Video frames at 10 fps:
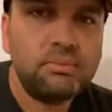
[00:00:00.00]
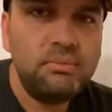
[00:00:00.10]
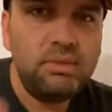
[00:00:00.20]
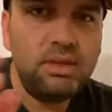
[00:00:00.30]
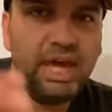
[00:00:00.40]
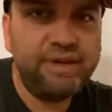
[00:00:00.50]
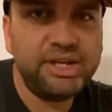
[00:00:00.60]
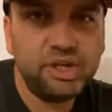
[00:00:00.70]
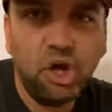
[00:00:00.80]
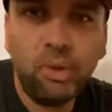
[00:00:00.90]
I've had to
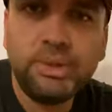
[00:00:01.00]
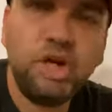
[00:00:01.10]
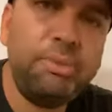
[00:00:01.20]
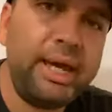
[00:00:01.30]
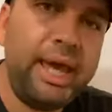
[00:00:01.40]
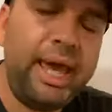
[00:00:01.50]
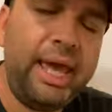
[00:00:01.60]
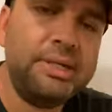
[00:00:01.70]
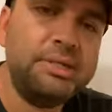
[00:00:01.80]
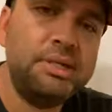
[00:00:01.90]
go in there by
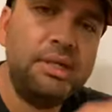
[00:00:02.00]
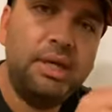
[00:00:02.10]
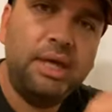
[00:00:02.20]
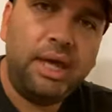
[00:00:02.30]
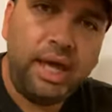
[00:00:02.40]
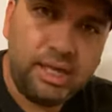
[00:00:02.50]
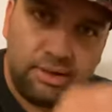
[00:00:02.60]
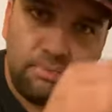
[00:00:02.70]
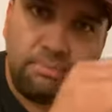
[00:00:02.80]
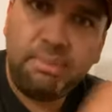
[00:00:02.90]
hand
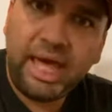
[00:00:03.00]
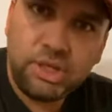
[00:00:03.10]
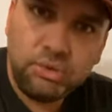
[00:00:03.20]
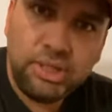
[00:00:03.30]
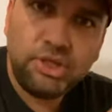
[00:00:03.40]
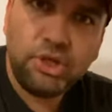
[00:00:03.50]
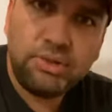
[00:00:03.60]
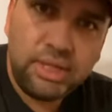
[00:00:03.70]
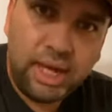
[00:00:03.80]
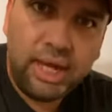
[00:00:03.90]
and manually turn
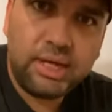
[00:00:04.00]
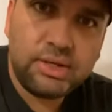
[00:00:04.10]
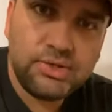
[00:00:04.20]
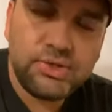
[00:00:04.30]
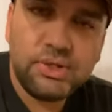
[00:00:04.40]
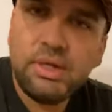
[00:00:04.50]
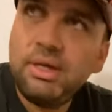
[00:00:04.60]
the eggs